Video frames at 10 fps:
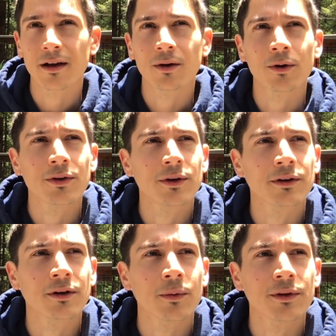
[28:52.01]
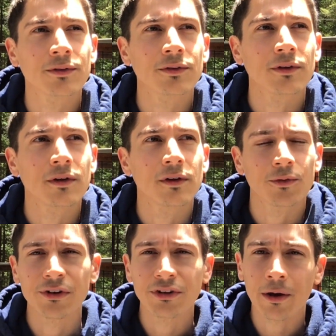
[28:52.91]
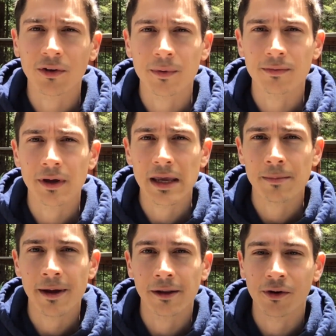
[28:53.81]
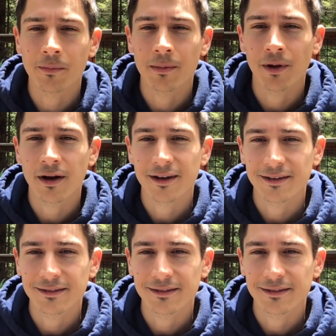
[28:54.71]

or you can always reach out to me via email or at my blog.